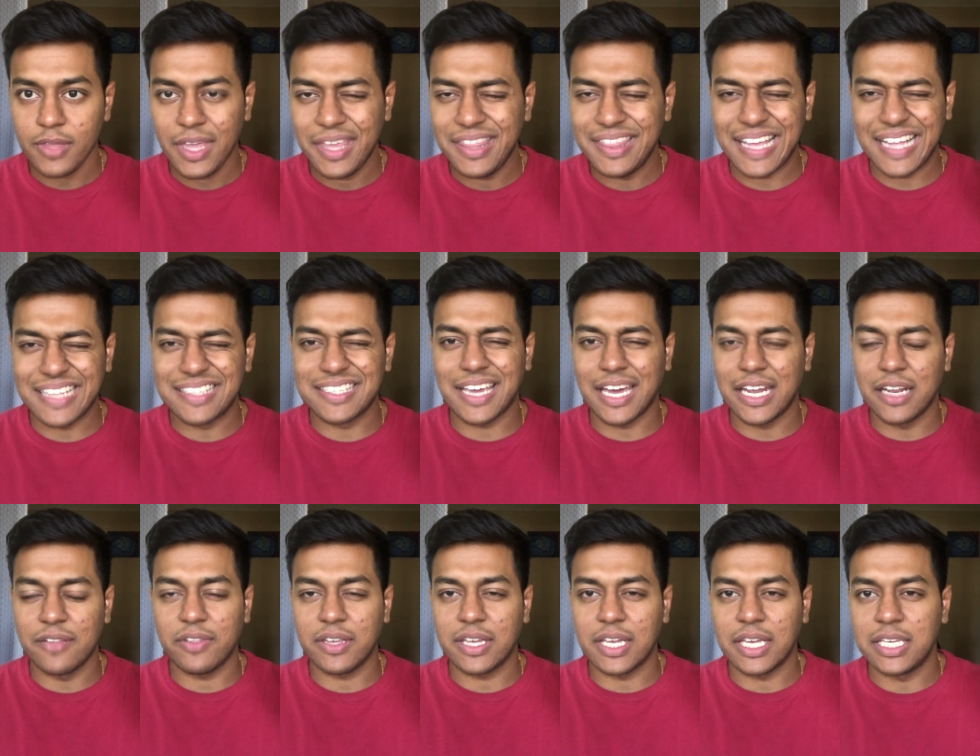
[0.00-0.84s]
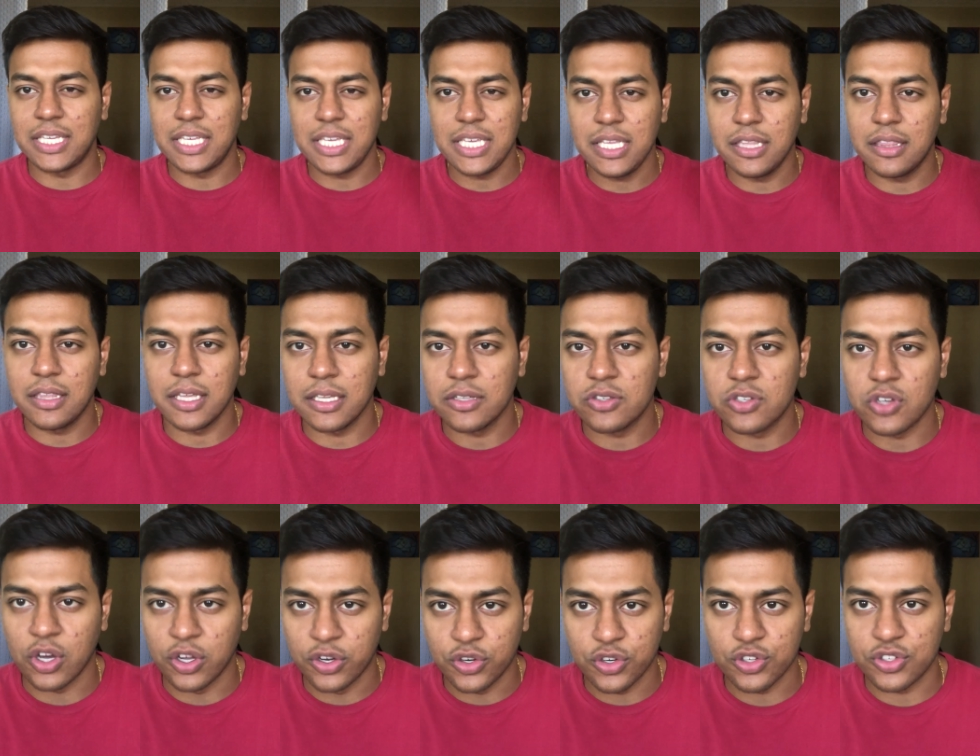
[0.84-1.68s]
and that's kind of like a key thing
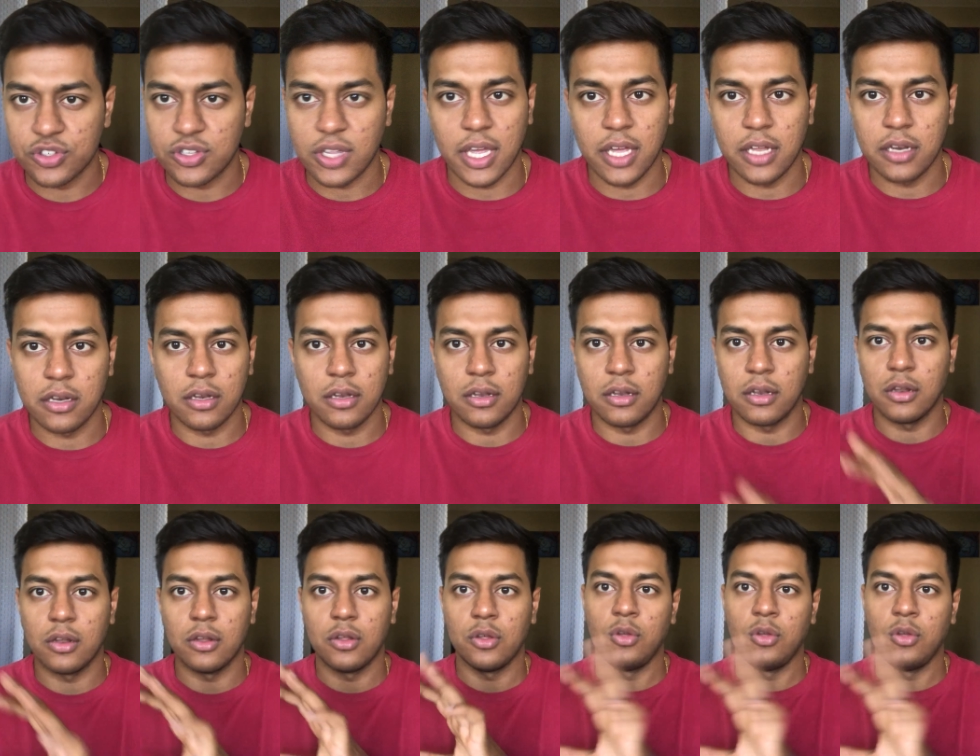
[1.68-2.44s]
to understand